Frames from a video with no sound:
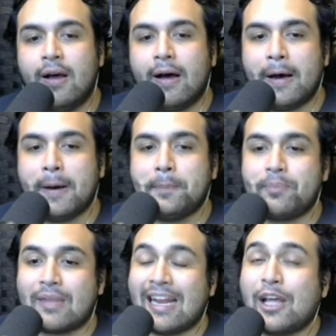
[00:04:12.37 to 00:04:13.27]
And
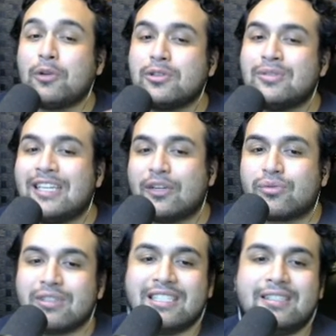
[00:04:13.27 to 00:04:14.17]
I also needed a
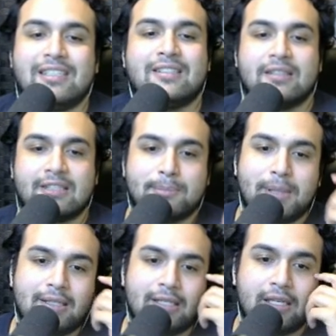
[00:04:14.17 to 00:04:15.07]
really decent
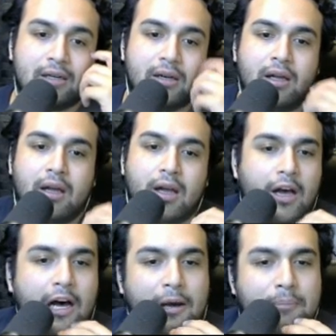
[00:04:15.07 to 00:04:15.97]
speed tier.
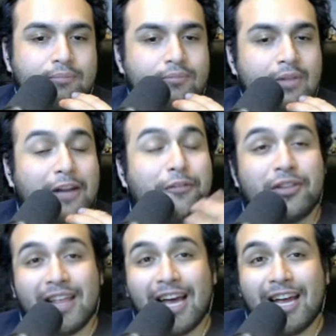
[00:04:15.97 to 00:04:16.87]
And for
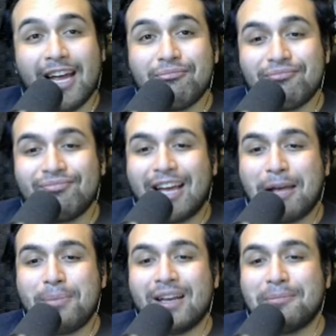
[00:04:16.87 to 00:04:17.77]
that, I
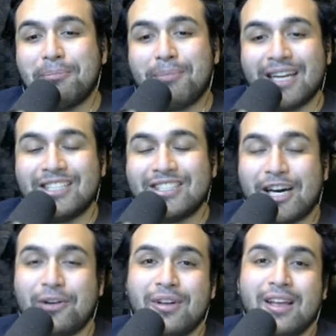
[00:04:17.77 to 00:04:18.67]
picked
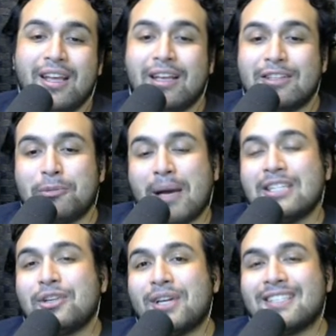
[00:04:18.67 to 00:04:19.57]
Mienshao. So
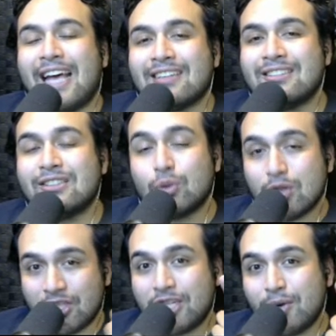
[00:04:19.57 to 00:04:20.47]
Mienshao gets access to
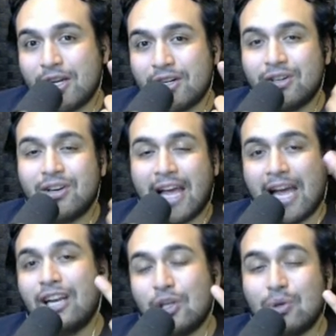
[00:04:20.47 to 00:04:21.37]
Regenerator
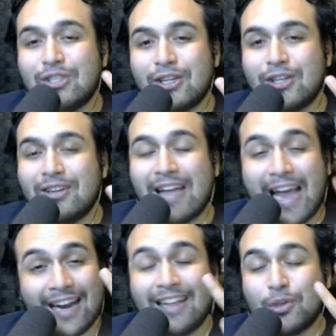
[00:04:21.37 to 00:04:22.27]
and U-Turn
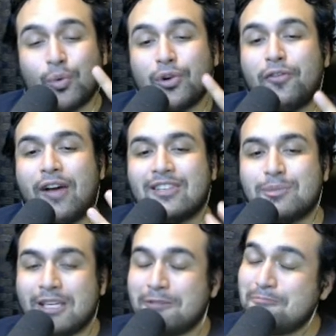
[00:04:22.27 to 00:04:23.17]
and has a 105
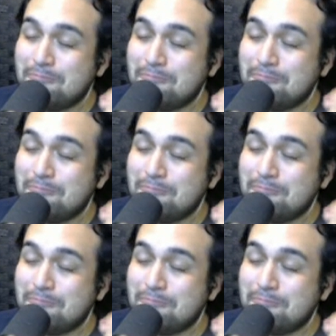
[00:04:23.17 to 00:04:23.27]
speed.